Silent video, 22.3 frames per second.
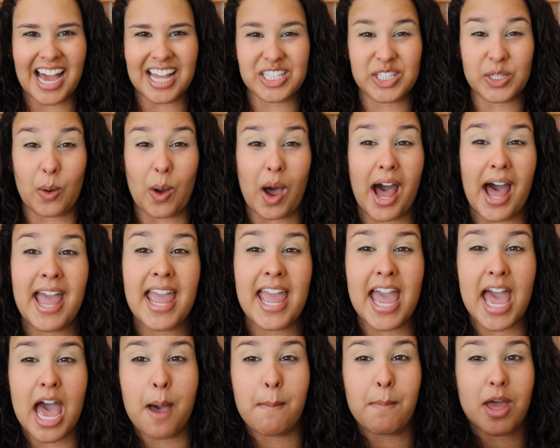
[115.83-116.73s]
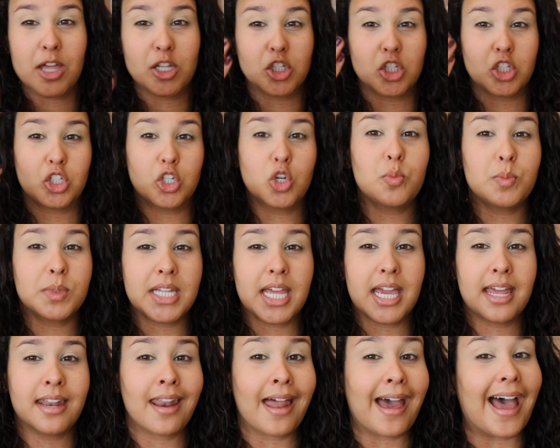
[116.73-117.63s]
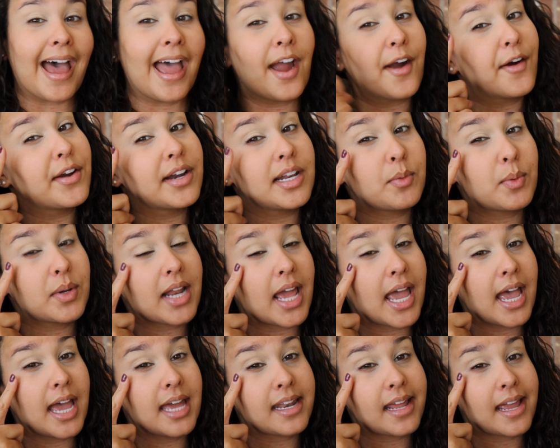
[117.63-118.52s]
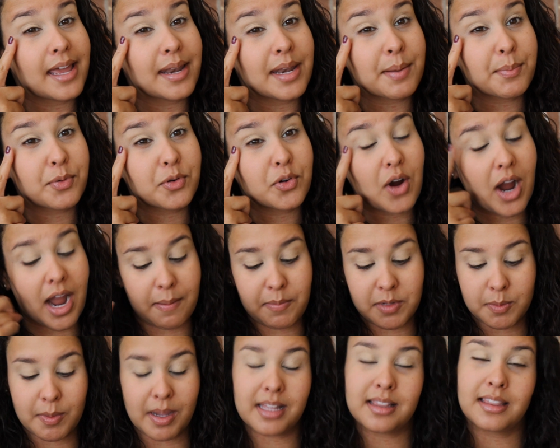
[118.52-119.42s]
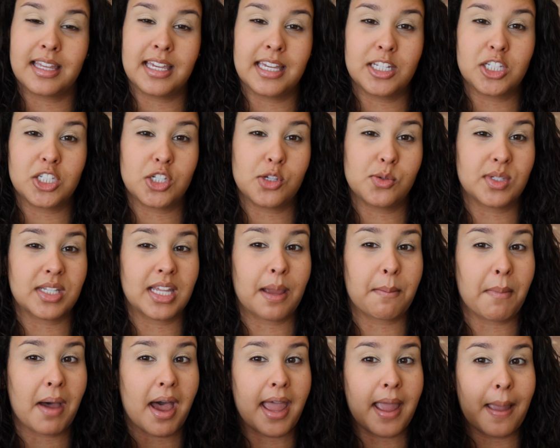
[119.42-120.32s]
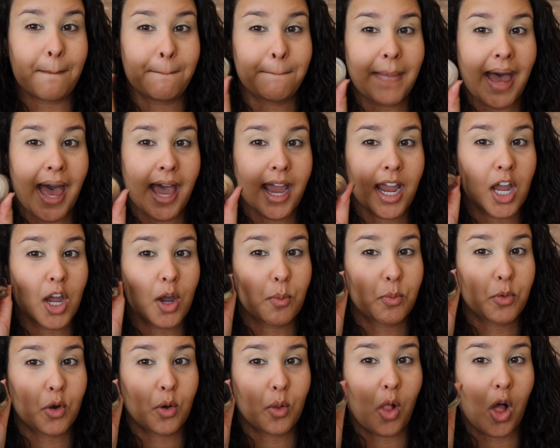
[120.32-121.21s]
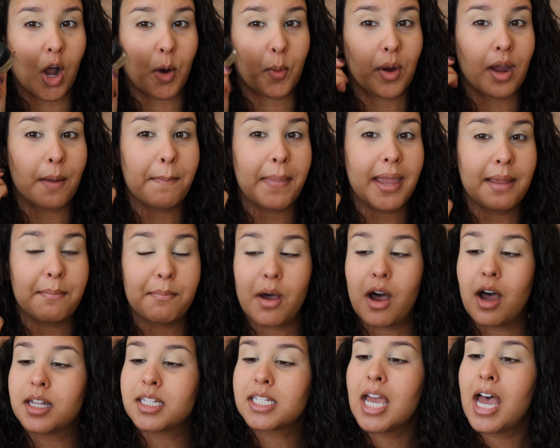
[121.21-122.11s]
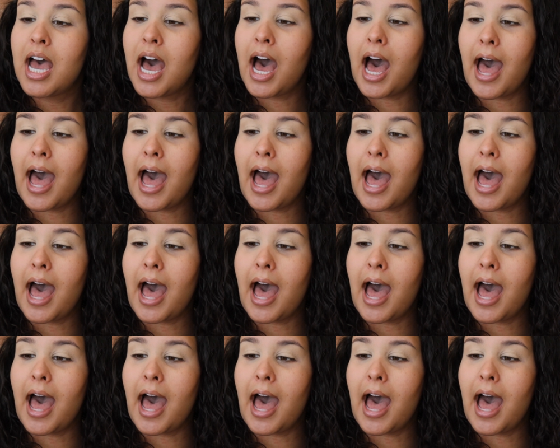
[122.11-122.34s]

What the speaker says: So I am zoomed in. I already went ahead and primed my lids using my MAC Pro Longwear paint pot.